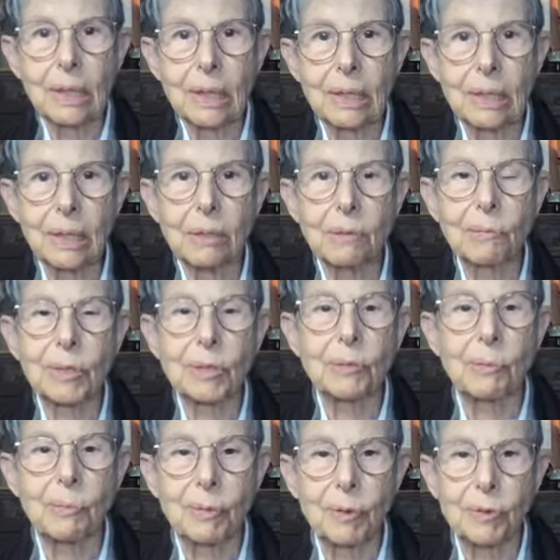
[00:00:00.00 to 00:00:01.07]
In other words,
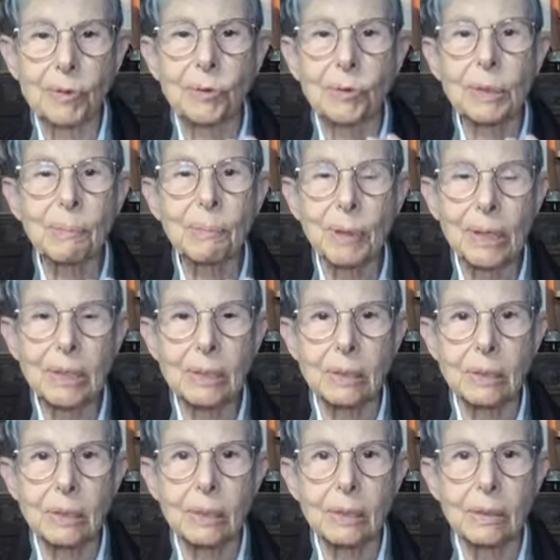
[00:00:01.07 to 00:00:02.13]
when we are truly
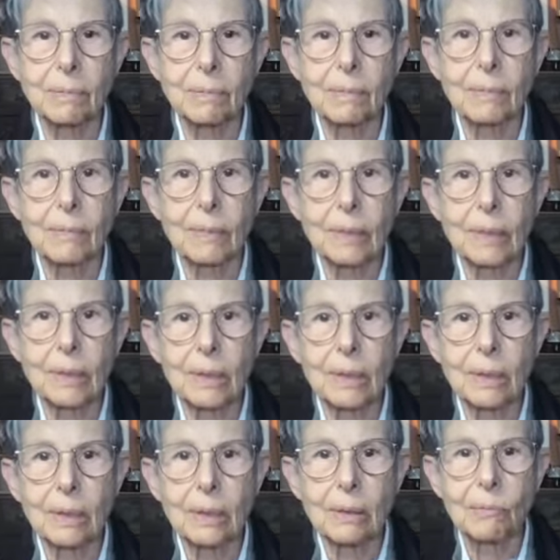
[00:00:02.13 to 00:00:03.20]
present,
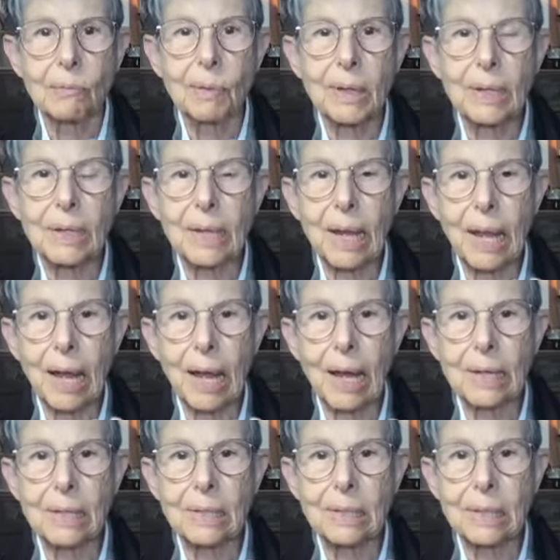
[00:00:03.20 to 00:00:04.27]
we
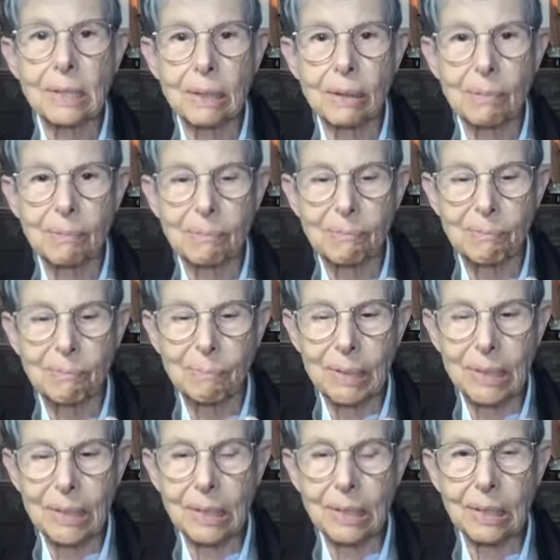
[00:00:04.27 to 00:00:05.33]
can
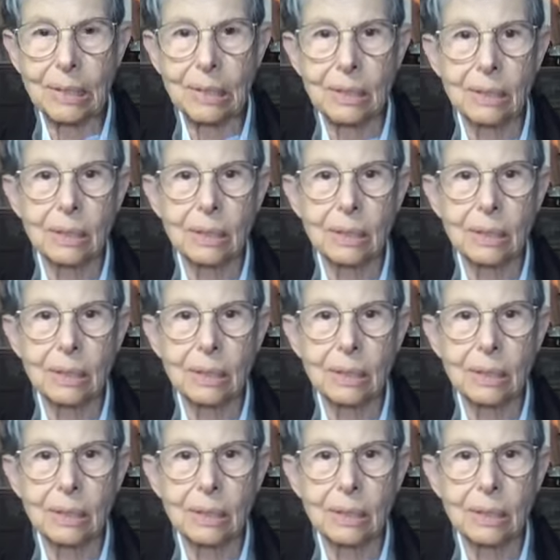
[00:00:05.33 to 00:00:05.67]
be